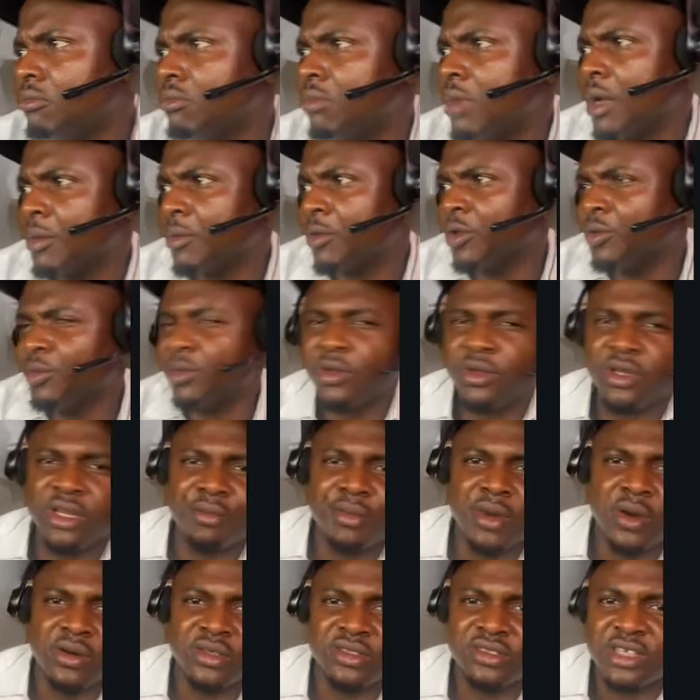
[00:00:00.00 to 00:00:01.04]
to be looking at my
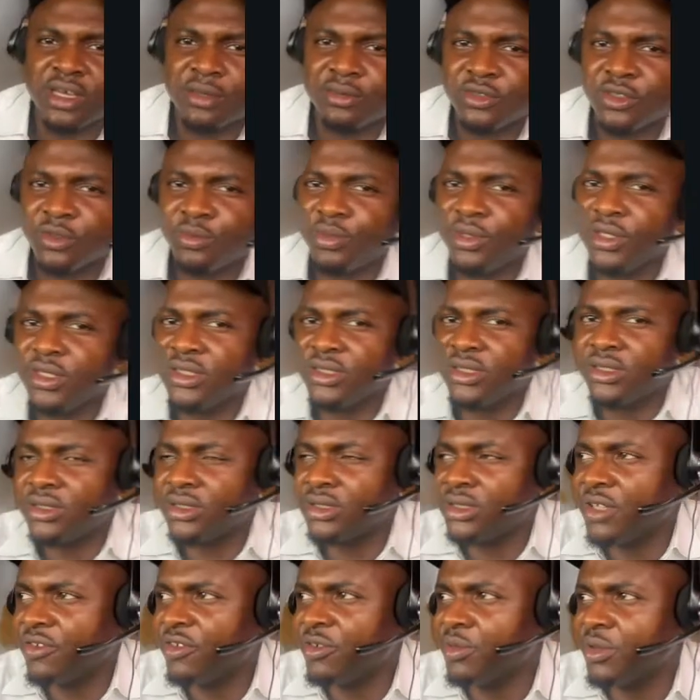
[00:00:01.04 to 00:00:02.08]
WhatsApp. So please,
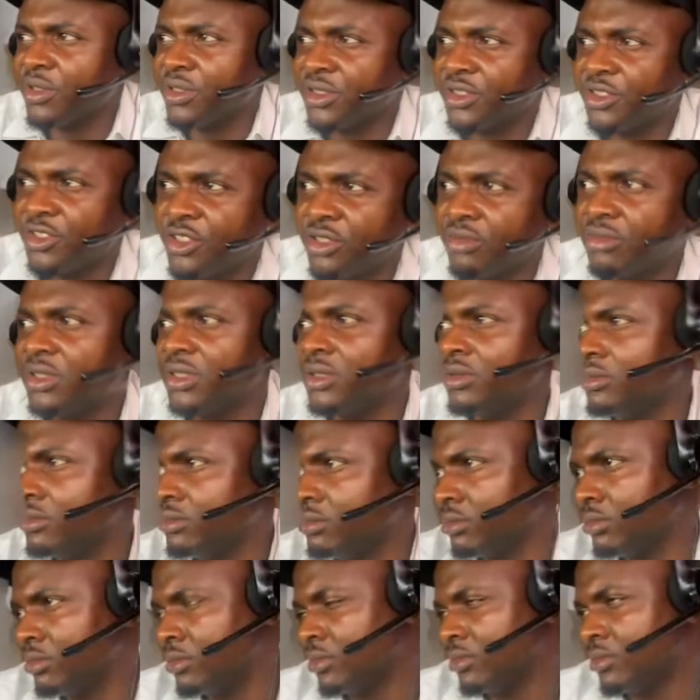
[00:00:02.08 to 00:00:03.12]
everybody streaming,
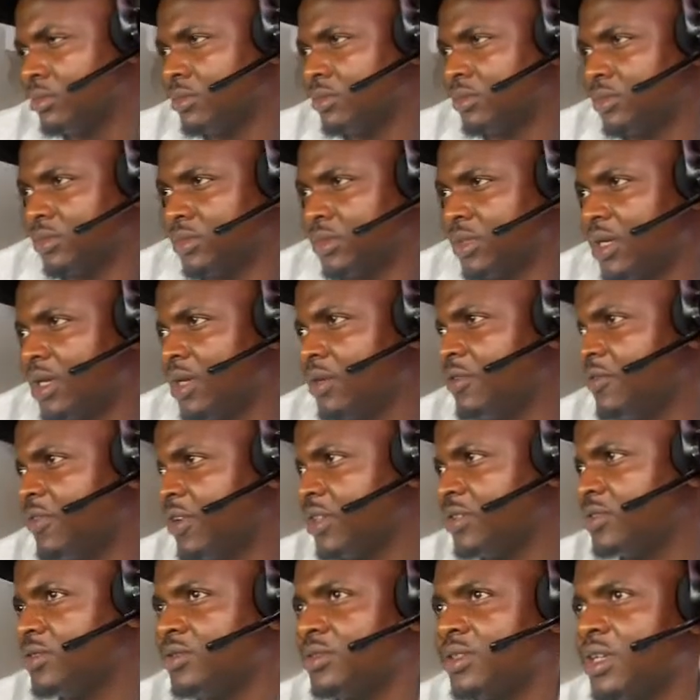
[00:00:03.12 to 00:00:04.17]
head over to
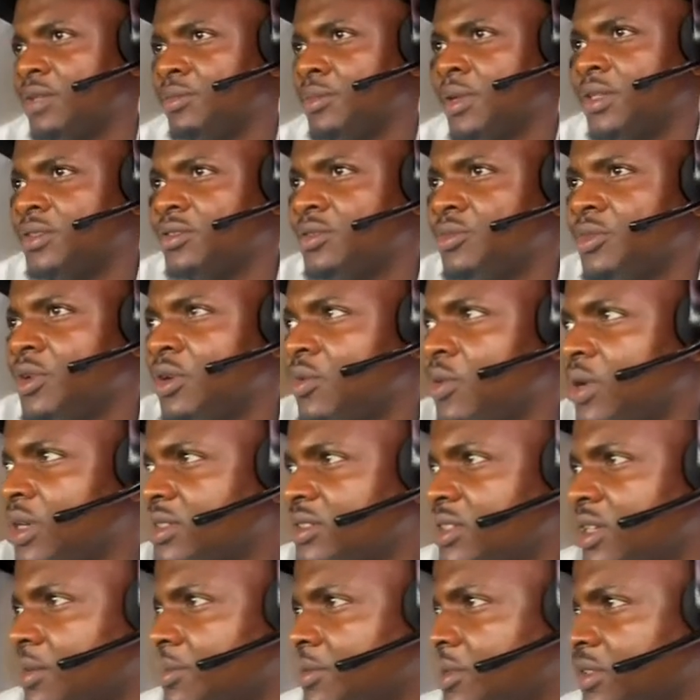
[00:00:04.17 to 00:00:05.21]
write back to me on WhatsApp,
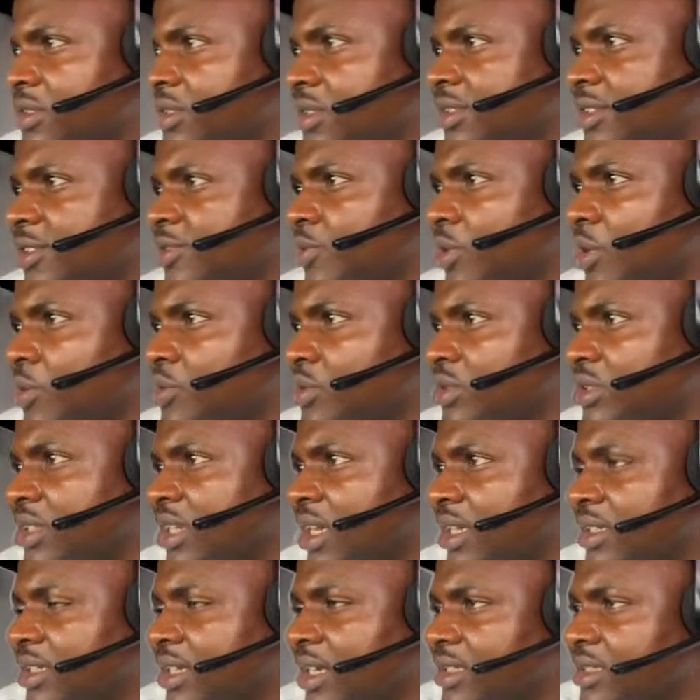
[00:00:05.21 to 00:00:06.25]
because this is where we start
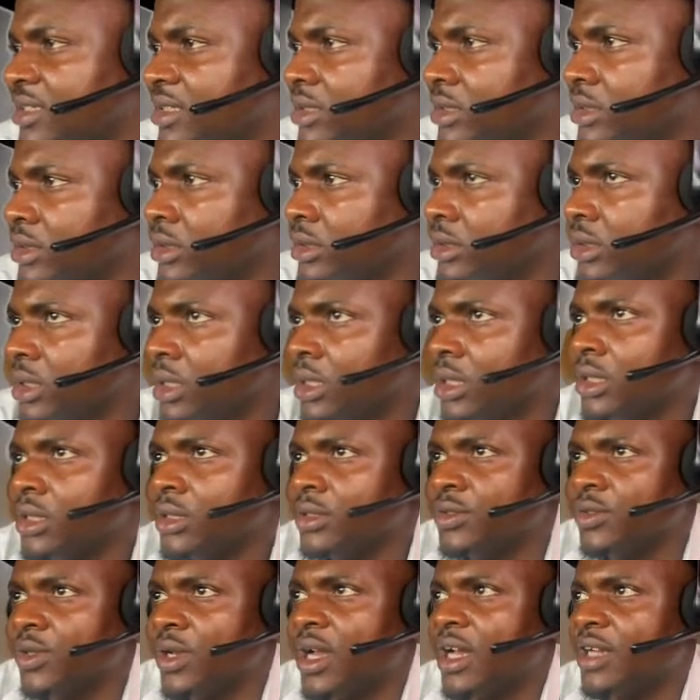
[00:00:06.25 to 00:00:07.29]
getting to
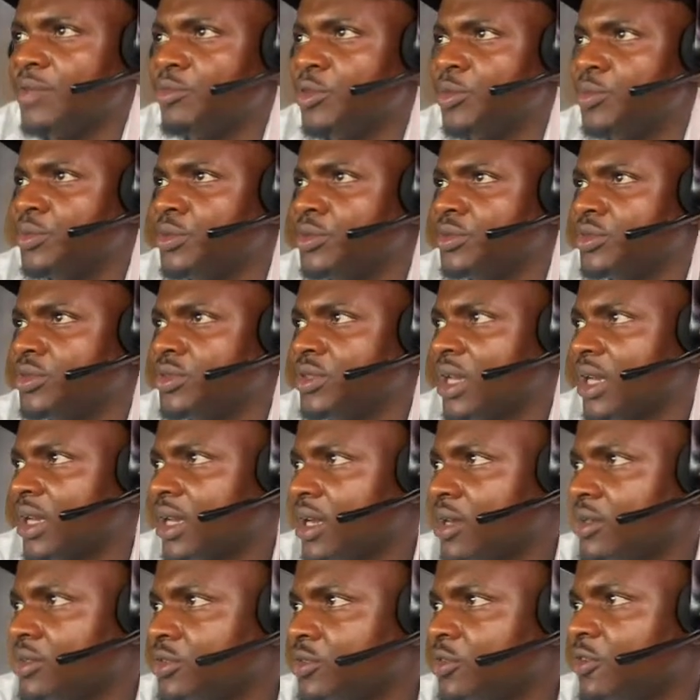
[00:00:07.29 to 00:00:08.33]
add people's accounts.
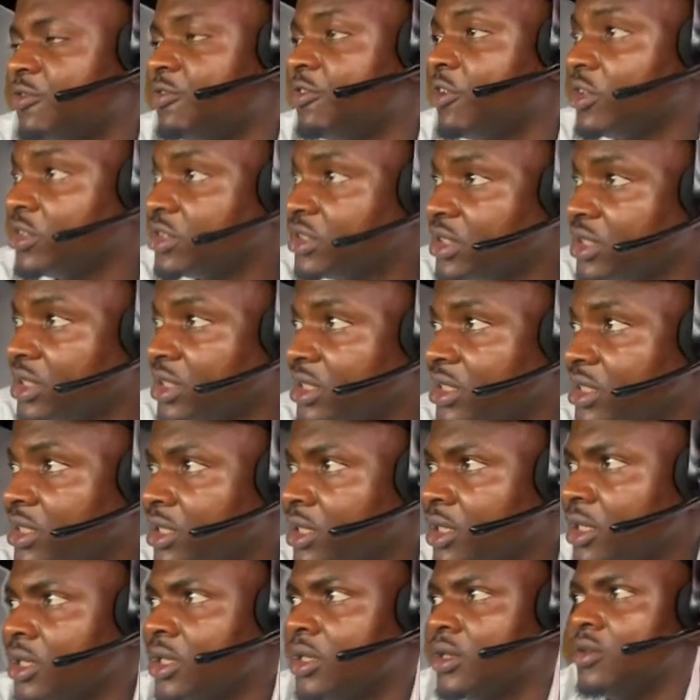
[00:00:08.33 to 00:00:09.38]
So firstly,
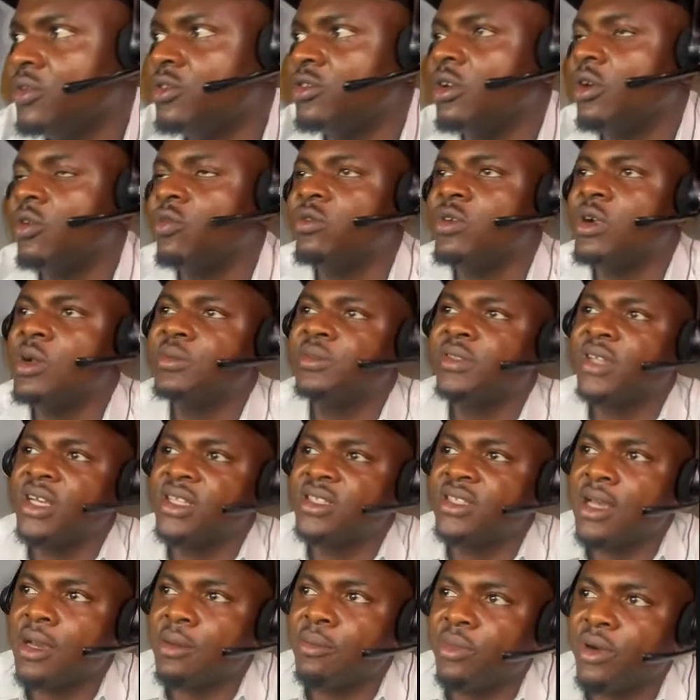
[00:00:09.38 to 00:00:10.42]
is your website
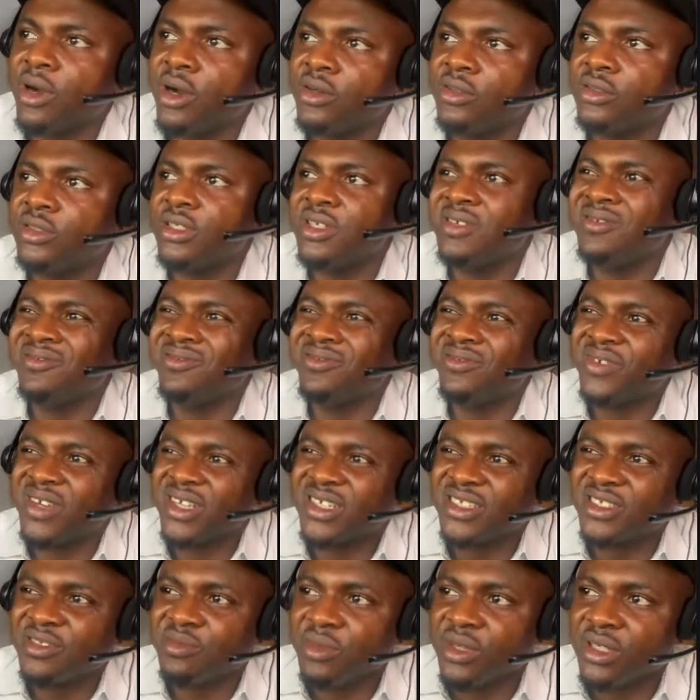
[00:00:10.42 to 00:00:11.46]
about
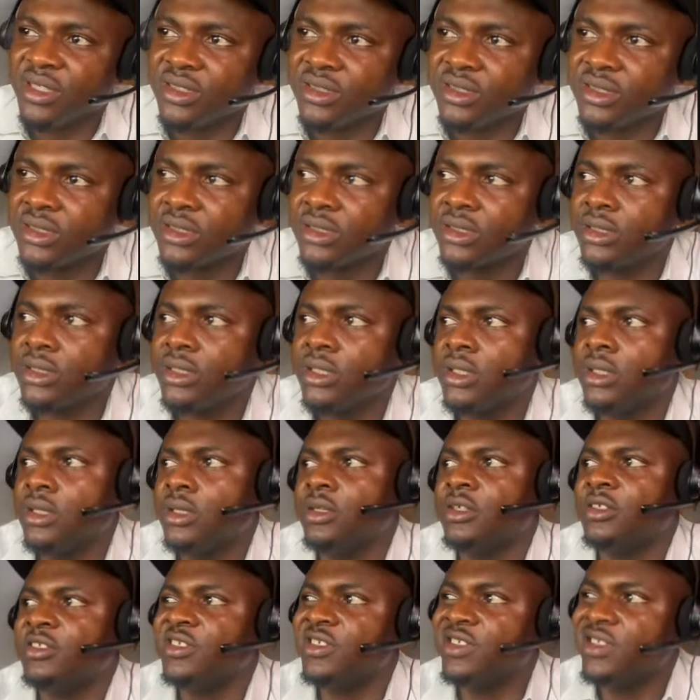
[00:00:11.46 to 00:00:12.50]
investments,
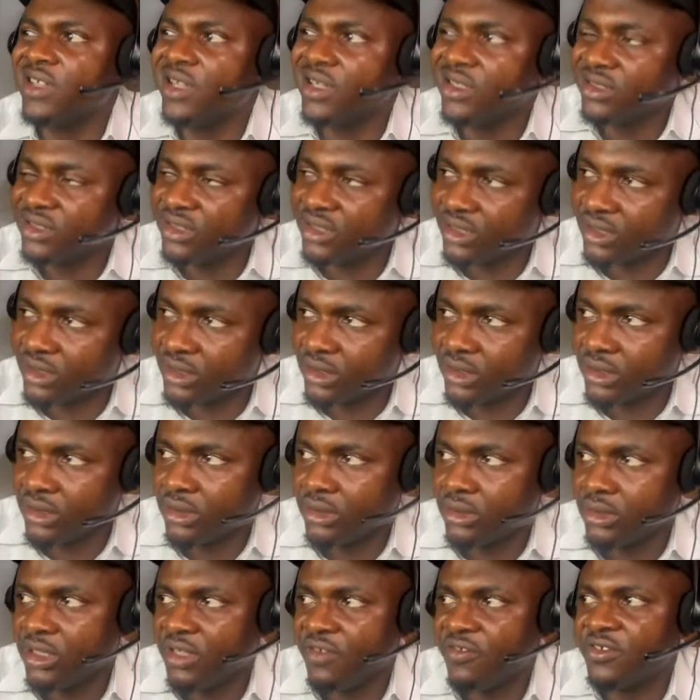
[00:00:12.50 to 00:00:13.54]
real estate?
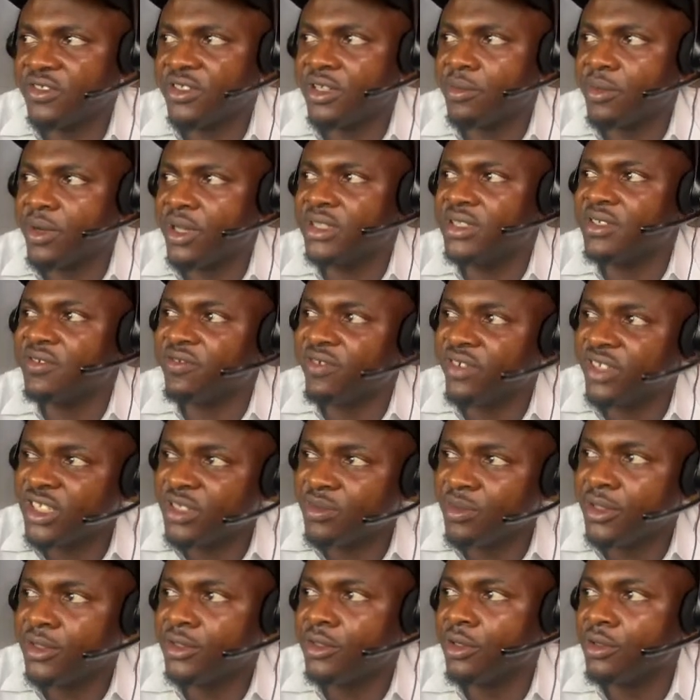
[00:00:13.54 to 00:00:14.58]
If it's about investment
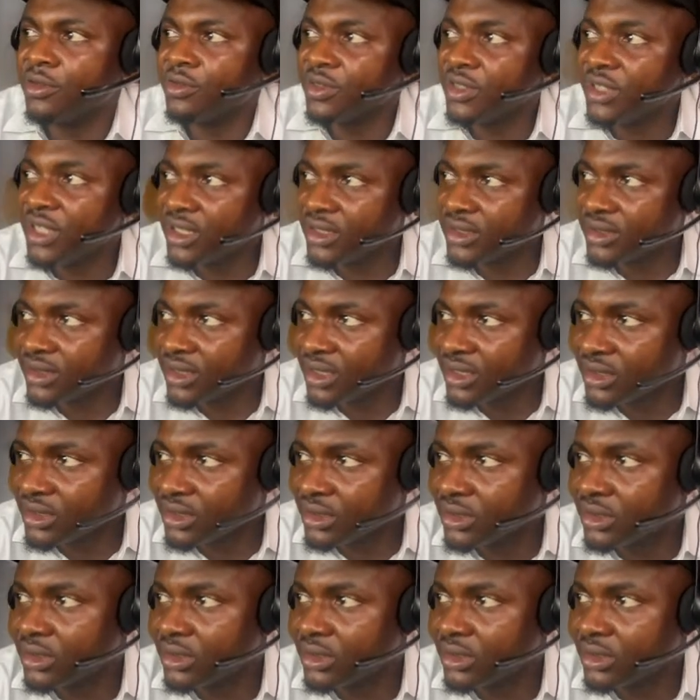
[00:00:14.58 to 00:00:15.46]
or real estate,